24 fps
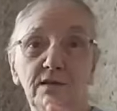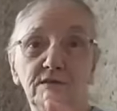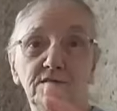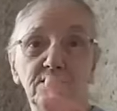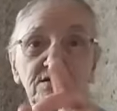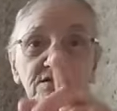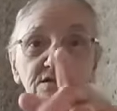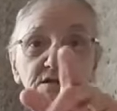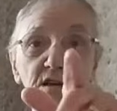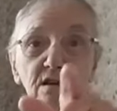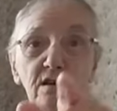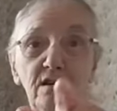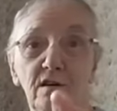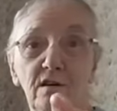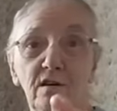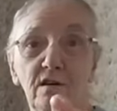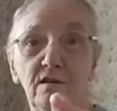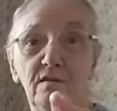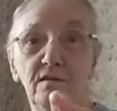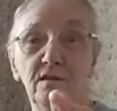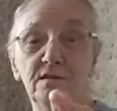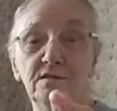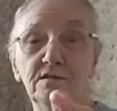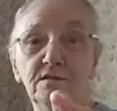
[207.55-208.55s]
That's
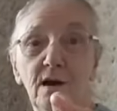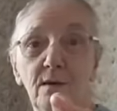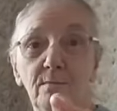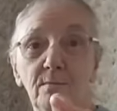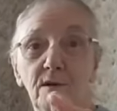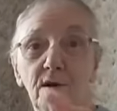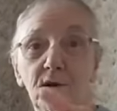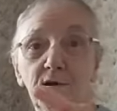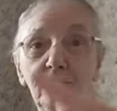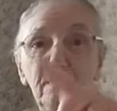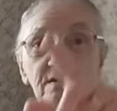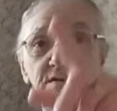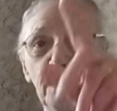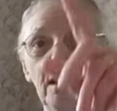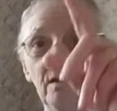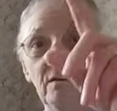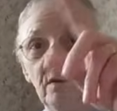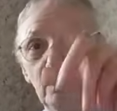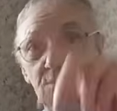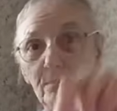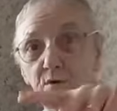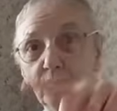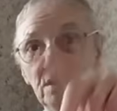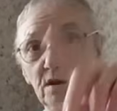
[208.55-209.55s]
the tablet
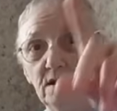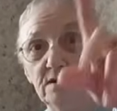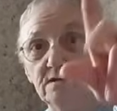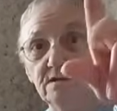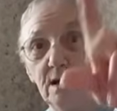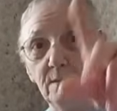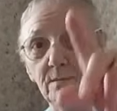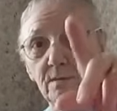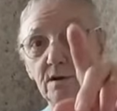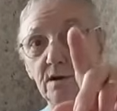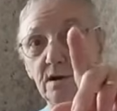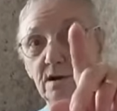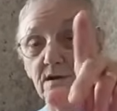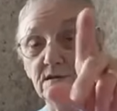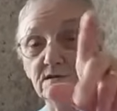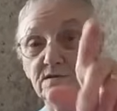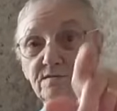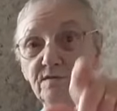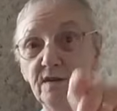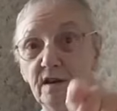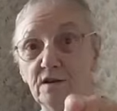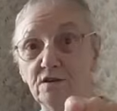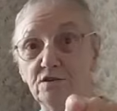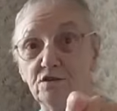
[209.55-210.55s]
thing for putting your tablet in
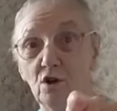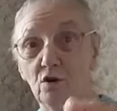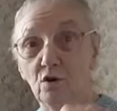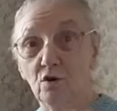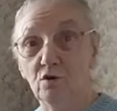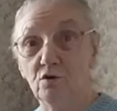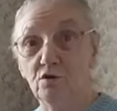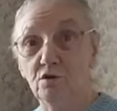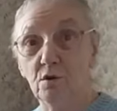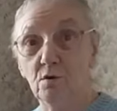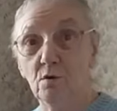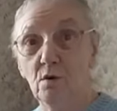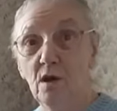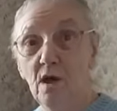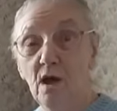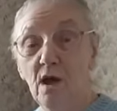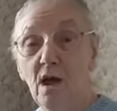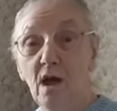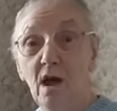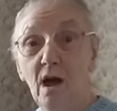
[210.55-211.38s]
is fixed onto.